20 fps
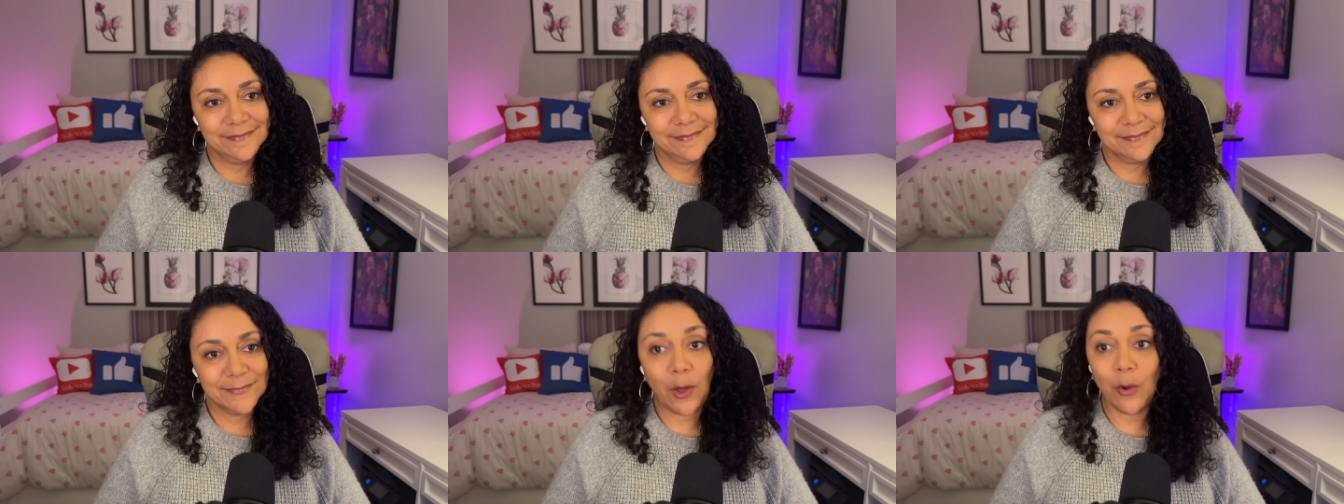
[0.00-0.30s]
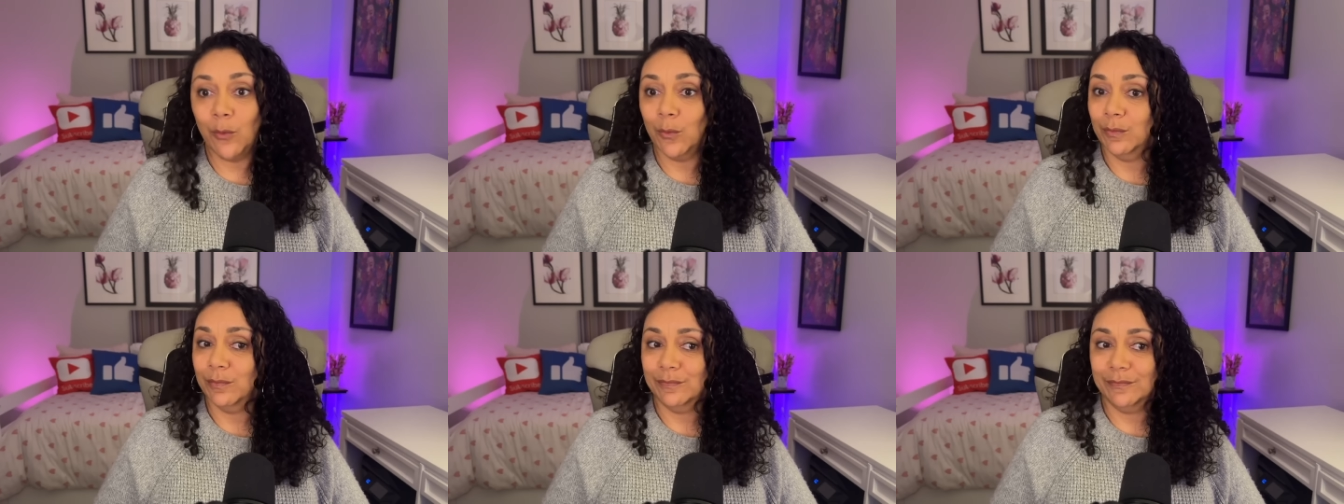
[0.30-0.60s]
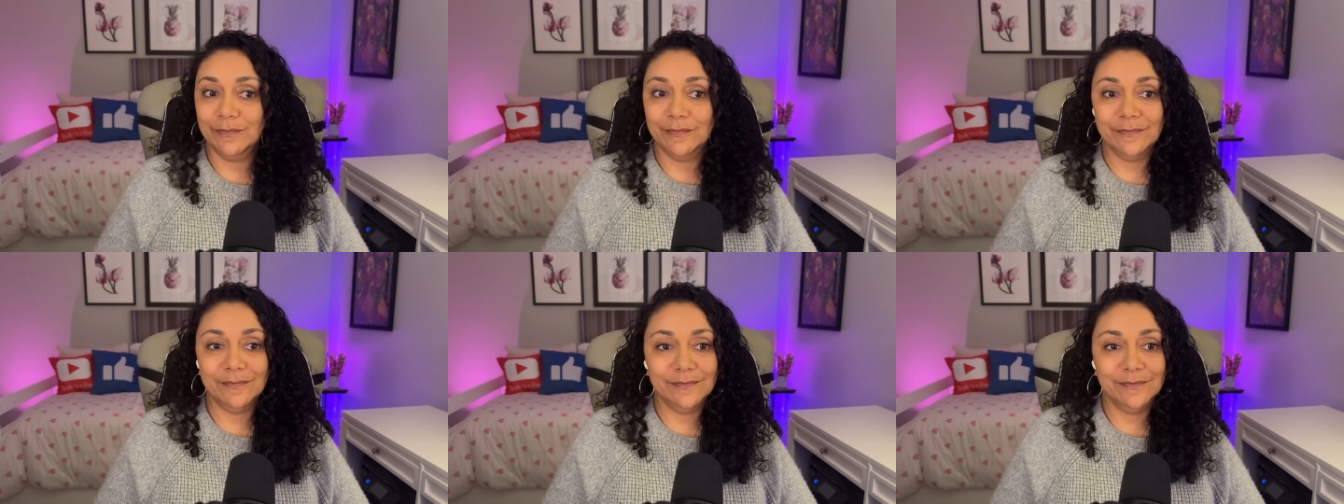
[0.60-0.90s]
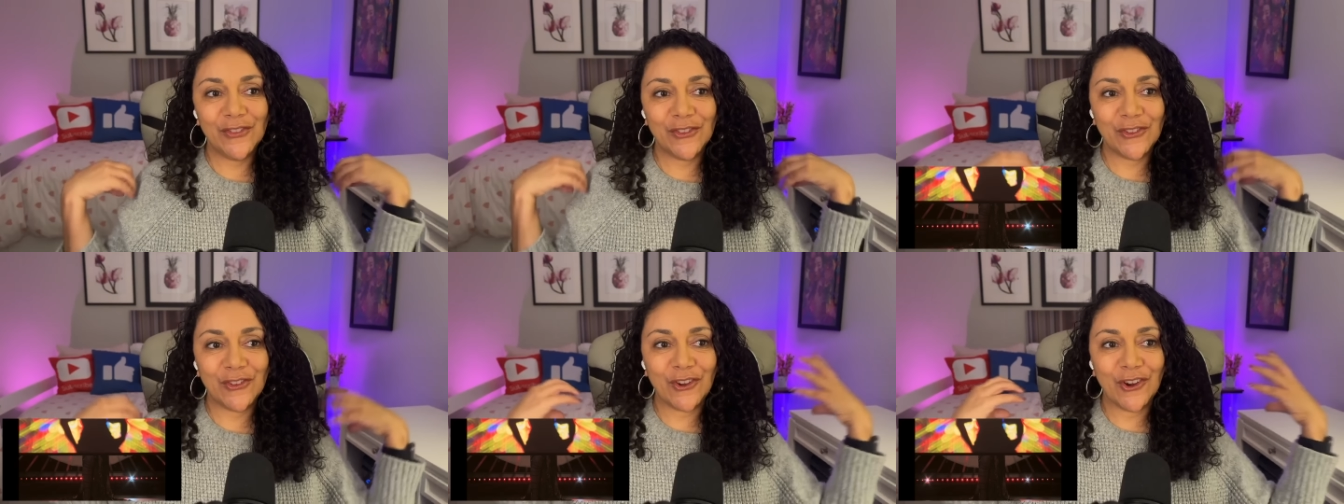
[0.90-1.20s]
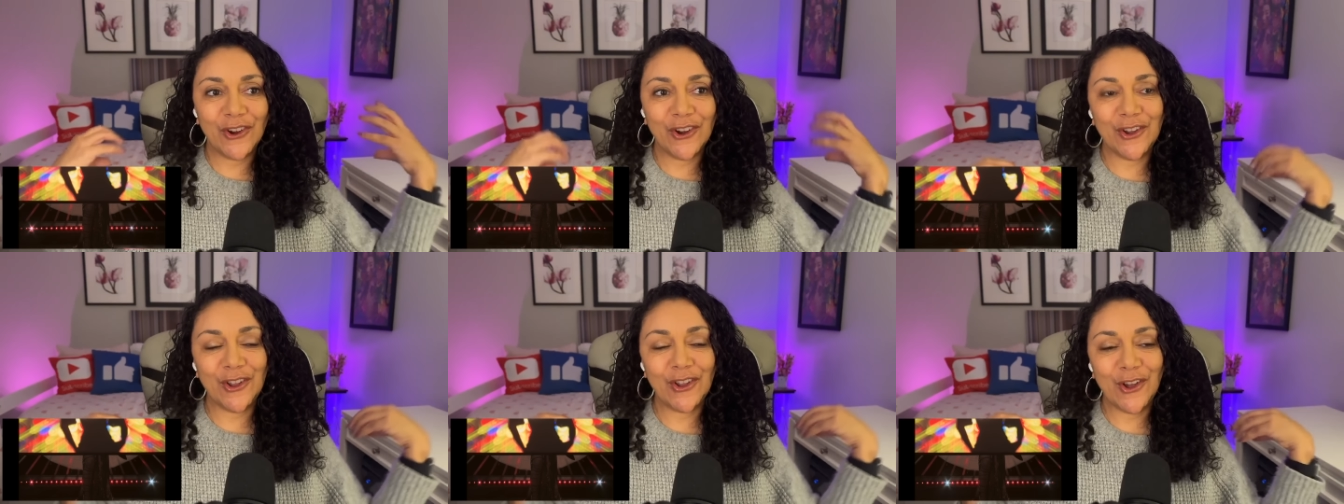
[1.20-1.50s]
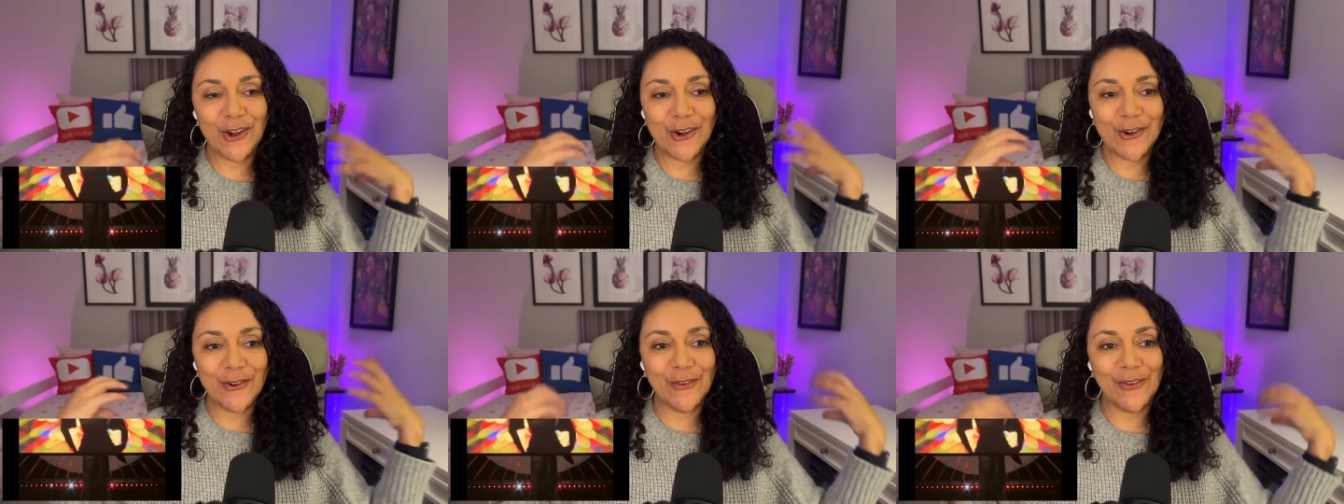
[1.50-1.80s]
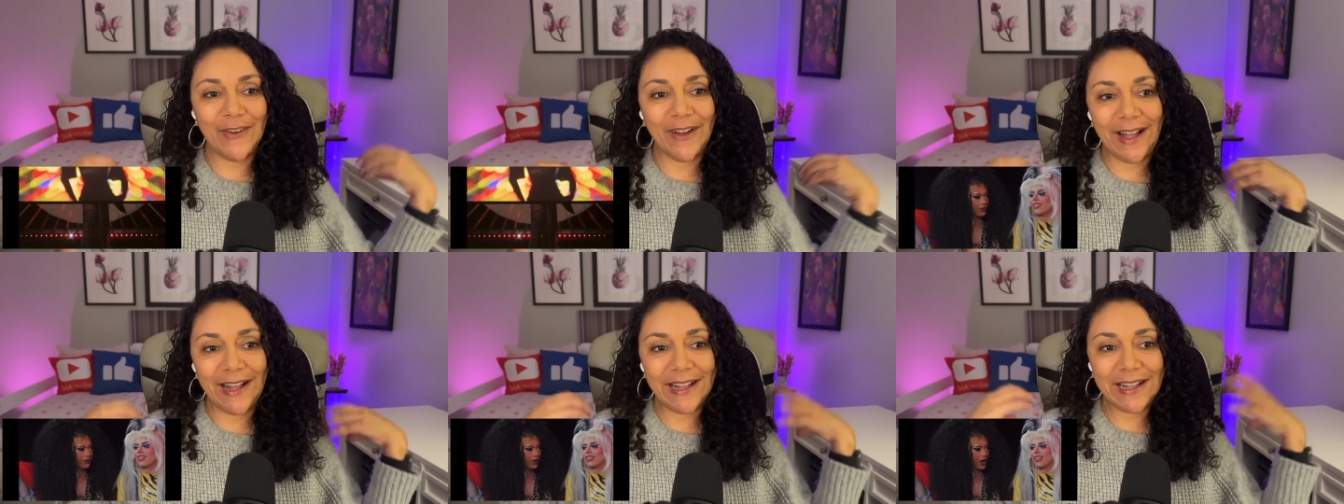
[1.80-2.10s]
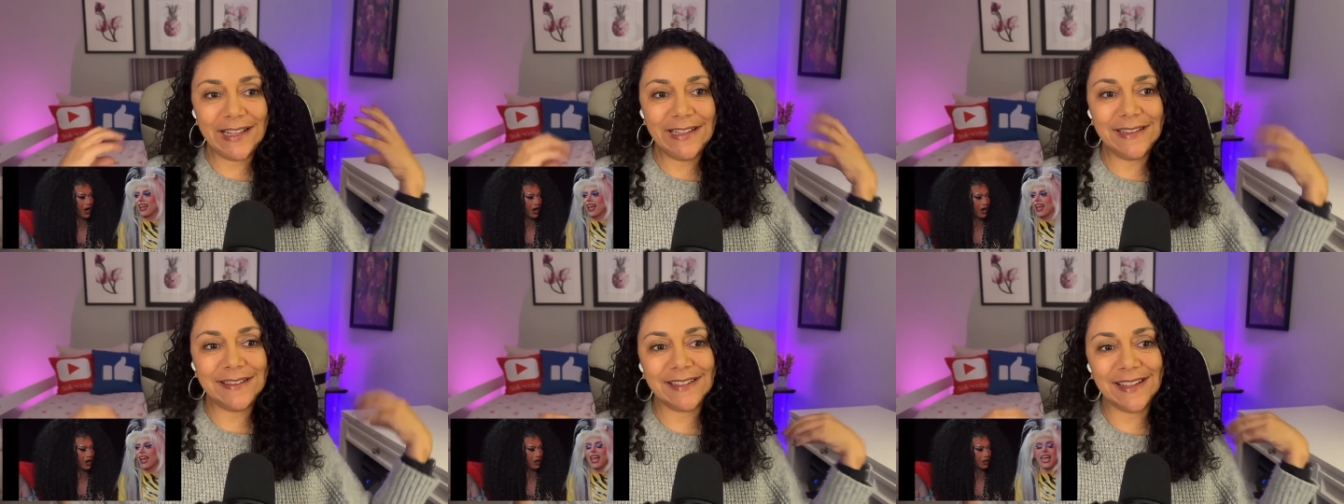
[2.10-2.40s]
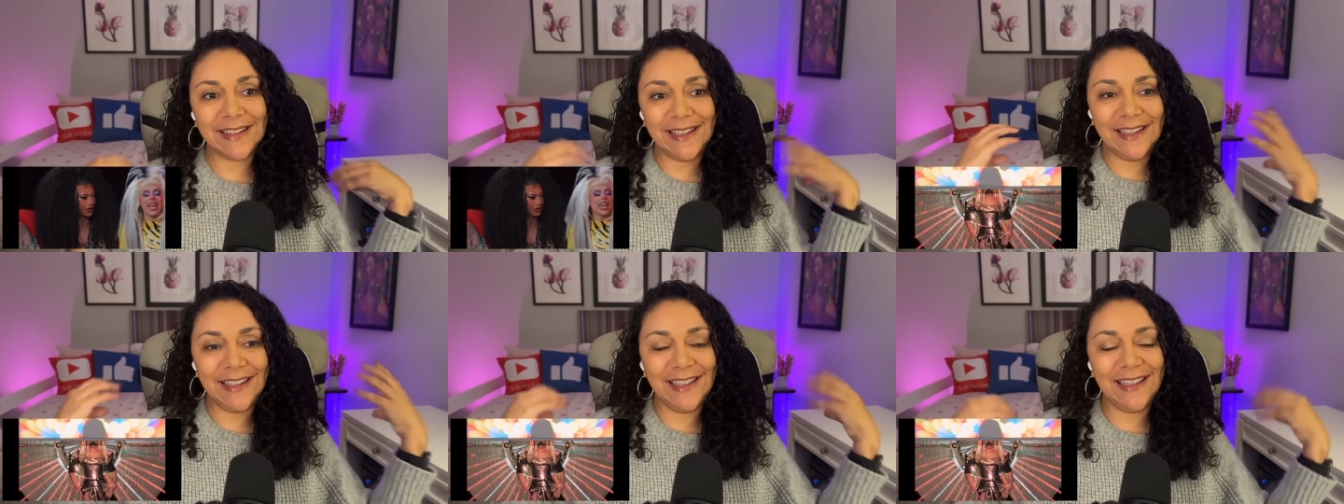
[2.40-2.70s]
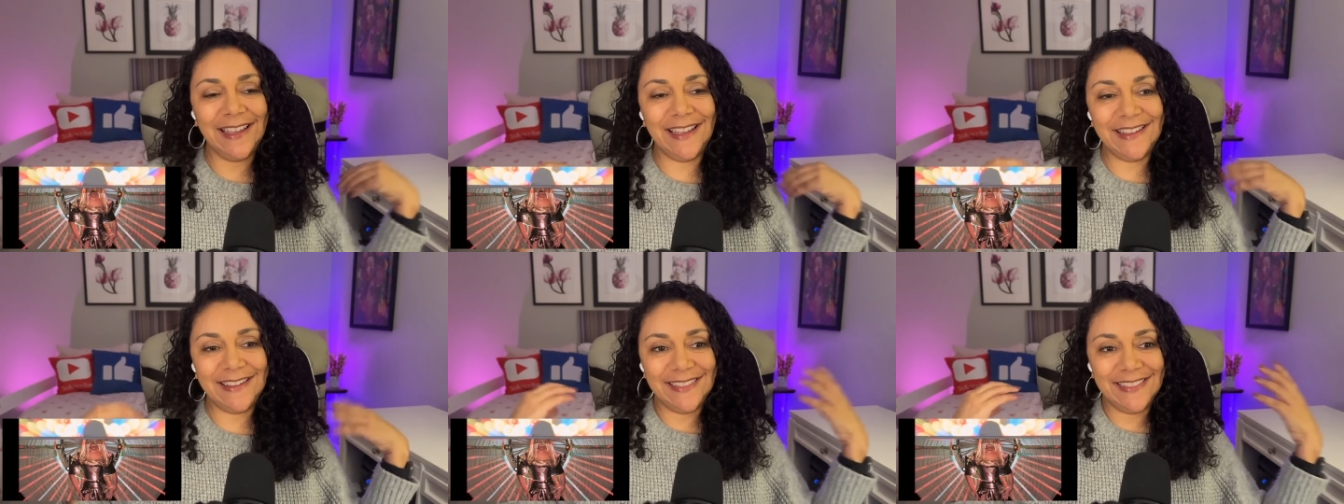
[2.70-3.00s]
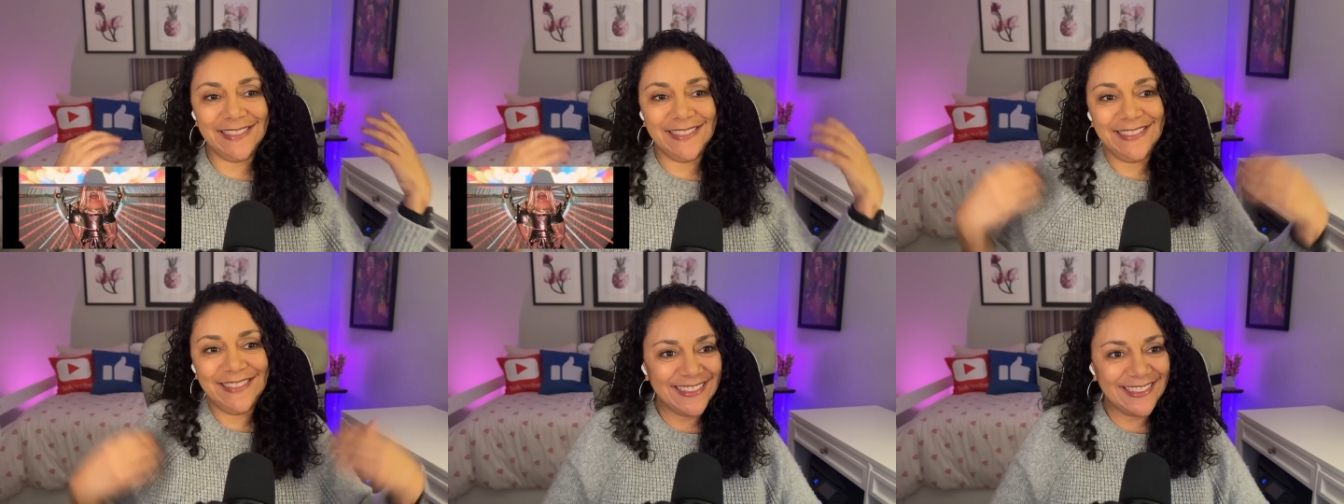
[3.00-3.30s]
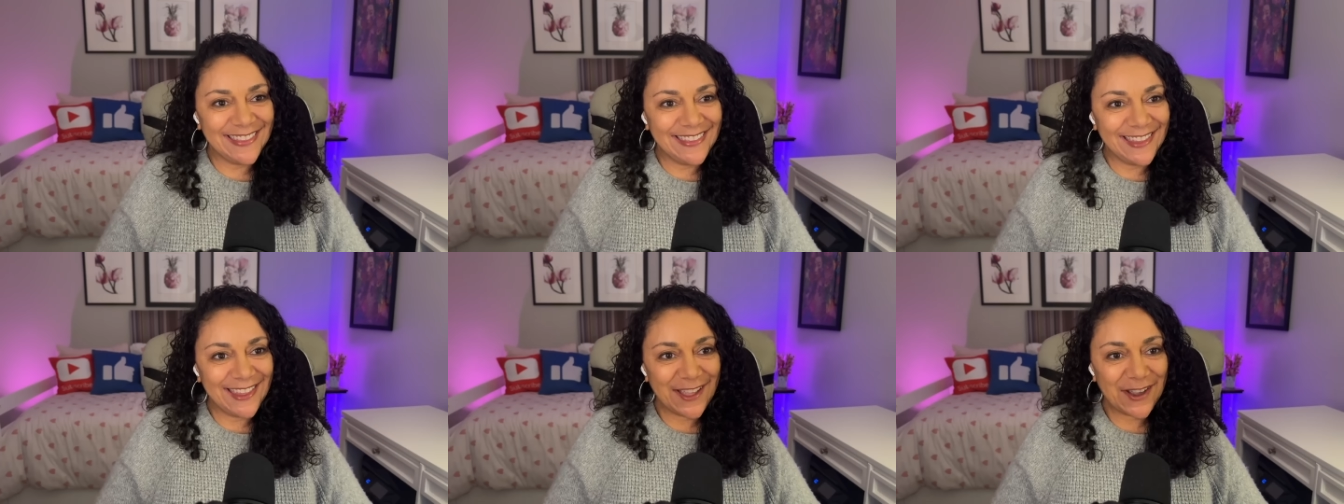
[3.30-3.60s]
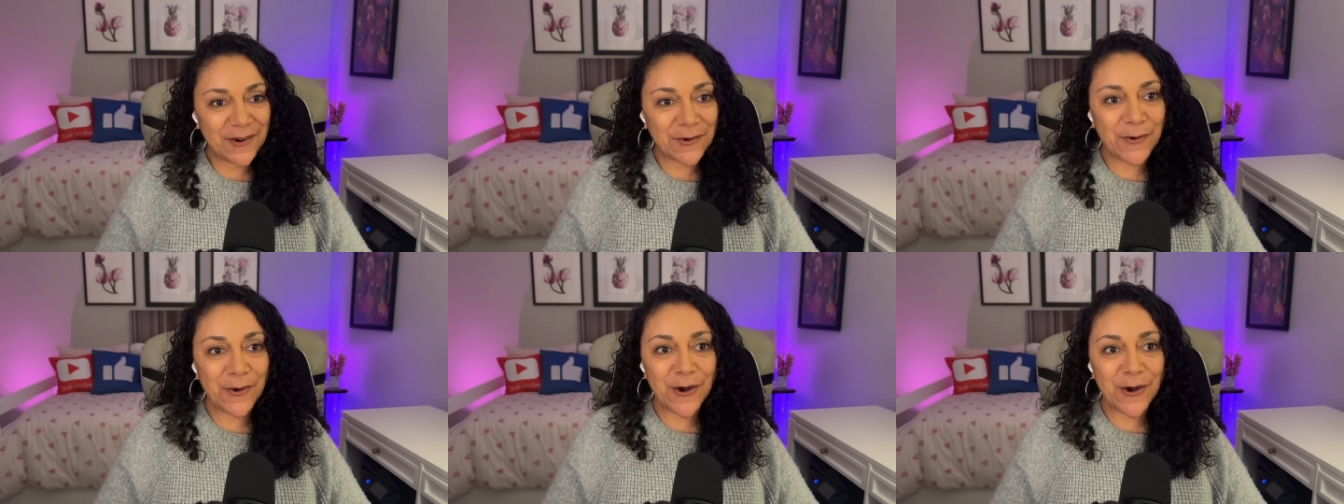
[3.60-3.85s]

Oh. Turno, I can see it. Woo!